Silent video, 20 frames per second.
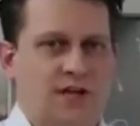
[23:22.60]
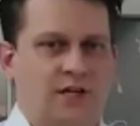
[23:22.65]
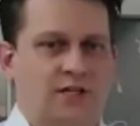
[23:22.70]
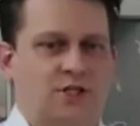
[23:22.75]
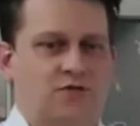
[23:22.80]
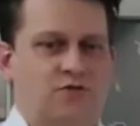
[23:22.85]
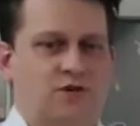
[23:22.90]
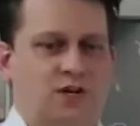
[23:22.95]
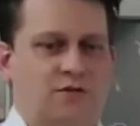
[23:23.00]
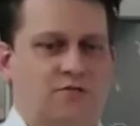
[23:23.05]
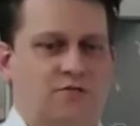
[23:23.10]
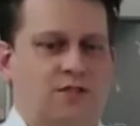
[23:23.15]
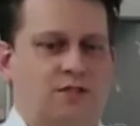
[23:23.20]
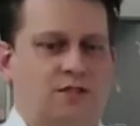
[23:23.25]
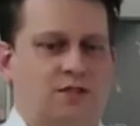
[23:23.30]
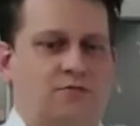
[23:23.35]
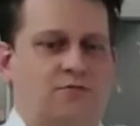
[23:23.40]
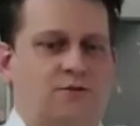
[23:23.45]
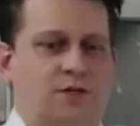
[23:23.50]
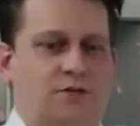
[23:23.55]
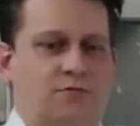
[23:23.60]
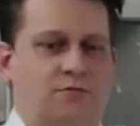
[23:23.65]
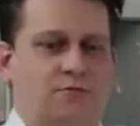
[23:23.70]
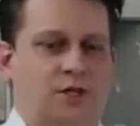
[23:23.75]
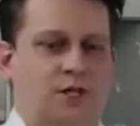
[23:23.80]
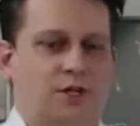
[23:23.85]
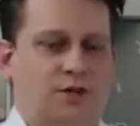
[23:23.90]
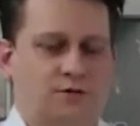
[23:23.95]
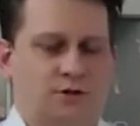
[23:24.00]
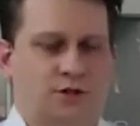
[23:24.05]
It's rather that we
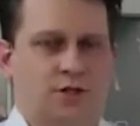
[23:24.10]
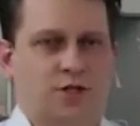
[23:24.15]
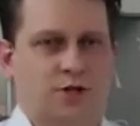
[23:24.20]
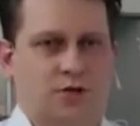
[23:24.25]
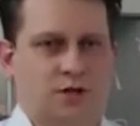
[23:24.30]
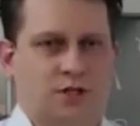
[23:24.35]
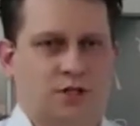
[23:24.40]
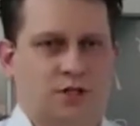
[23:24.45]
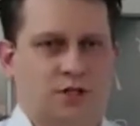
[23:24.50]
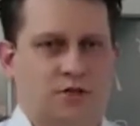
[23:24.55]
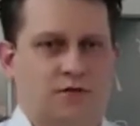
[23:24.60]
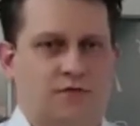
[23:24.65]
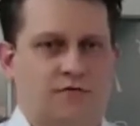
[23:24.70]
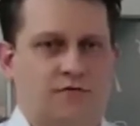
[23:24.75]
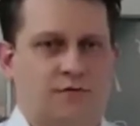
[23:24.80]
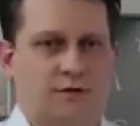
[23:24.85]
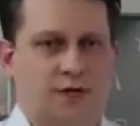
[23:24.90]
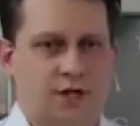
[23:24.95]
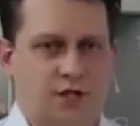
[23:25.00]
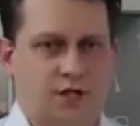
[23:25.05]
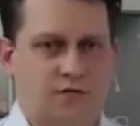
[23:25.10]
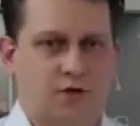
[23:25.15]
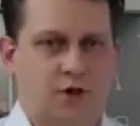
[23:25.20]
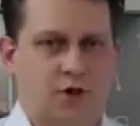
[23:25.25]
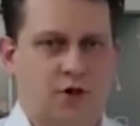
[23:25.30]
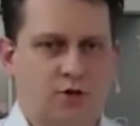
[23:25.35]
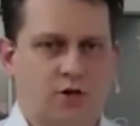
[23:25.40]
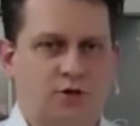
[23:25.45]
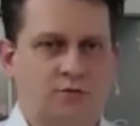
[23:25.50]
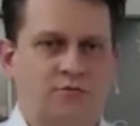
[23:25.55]
reconstruct the 3D
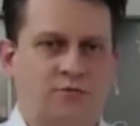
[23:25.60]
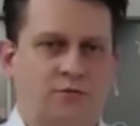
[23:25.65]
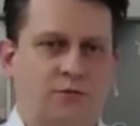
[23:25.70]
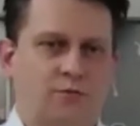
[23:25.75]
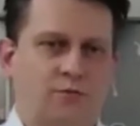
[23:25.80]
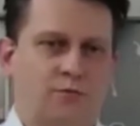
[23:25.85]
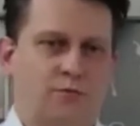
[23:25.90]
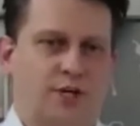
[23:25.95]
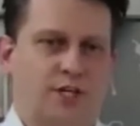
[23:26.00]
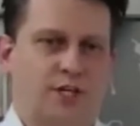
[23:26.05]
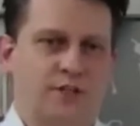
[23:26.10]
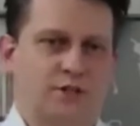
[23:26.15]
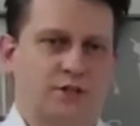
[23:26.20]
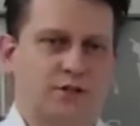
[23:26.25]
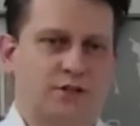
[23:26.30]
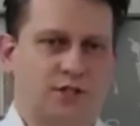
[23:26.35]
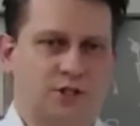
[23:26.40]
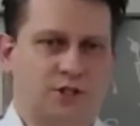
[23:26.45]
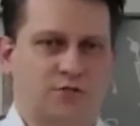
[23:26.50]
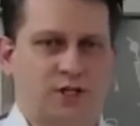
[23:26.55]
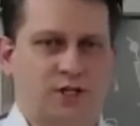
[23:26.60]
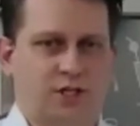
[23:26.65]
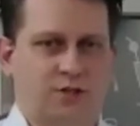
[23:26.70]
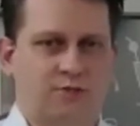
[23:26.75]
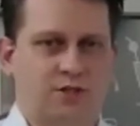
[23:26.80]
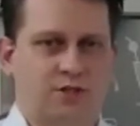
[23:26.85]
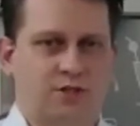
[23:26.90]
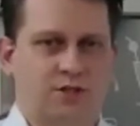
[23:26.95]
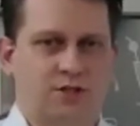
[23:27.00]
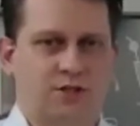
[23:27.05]
volume based on X-ray
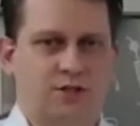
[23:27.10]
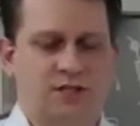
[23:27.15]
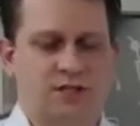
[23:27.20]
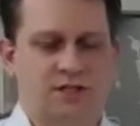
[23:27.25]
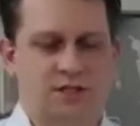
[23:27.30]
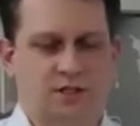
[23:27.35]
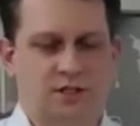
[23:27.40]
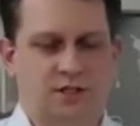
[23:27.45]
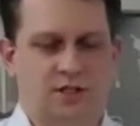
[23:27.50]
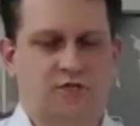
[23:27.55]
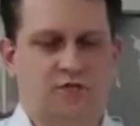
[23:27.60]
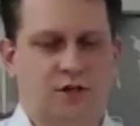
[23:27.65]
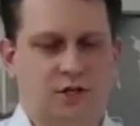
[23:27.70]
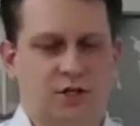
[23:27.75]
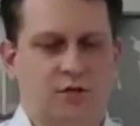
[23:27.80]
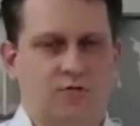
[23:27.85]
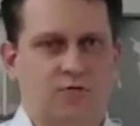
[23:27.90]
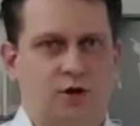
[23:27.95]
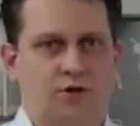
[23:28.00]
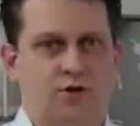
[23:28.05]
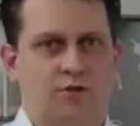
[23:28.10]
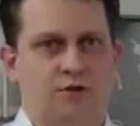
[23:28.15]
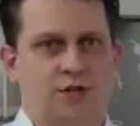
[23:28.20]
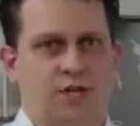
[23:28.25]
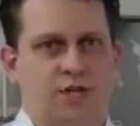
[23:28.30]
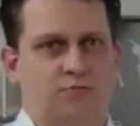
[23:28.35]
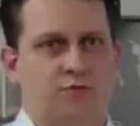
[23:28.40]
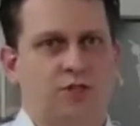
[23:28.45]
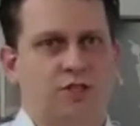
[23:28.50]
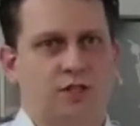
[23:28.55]
images, and then this 3D volume
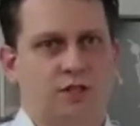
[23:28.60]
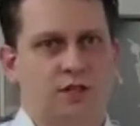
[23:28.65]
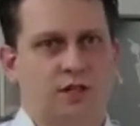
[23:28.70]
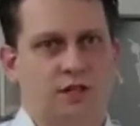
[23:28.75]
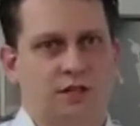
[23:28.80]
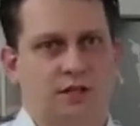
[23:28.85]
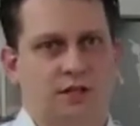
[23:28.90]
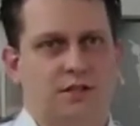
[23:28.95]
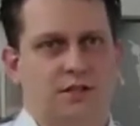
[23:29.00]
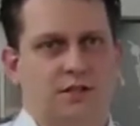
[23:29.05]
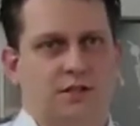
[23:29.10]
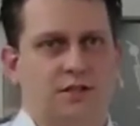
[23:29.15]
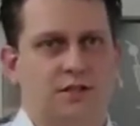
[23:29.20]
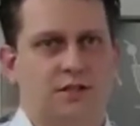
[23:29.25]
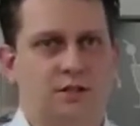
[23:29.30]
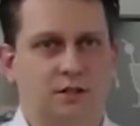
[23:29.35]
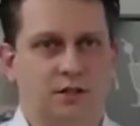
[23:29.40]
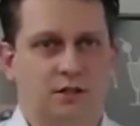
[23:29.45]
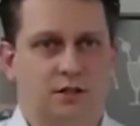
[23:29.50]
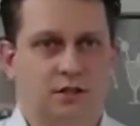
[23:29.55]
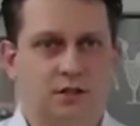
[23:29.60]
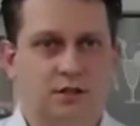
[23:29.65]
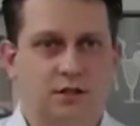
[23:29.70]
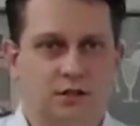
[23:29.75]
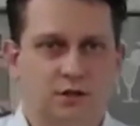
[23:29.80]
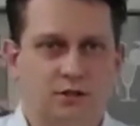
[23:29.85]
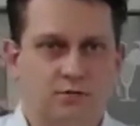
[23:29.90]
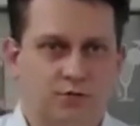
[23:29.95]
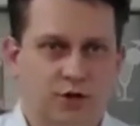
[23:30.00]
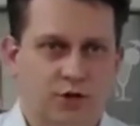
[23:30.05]
can be sliced in
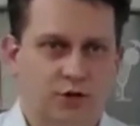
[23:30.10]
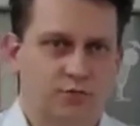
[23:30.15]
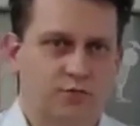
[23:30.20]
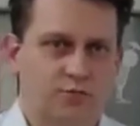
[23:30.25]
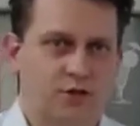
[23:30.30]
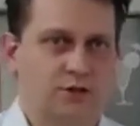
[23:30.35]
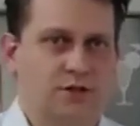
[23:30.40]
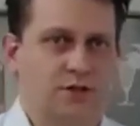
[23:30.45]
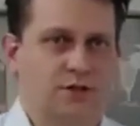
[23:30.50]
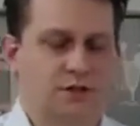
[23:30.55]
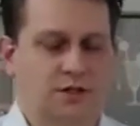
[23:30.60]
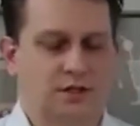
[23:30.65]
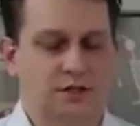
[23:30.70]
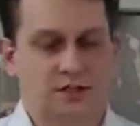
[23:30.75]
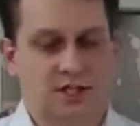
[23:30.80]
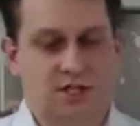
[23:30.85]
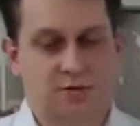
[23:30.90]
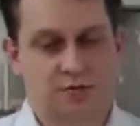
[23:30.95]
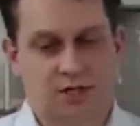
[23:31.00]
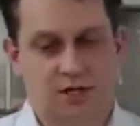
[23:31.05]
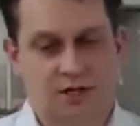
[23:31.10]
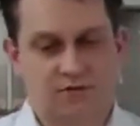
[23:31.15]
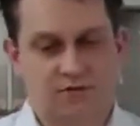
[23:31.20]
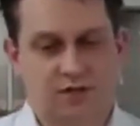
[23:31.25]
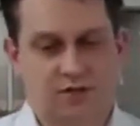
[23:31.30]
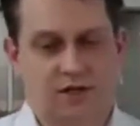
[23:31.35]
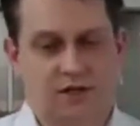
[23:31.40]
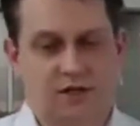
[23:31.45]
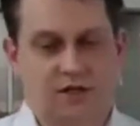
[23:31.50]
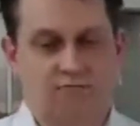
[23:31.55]
the post-processing steps
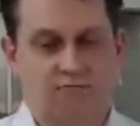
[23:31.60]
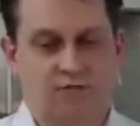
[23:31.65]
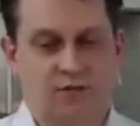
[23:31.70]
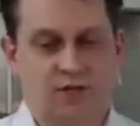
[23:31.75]
after that.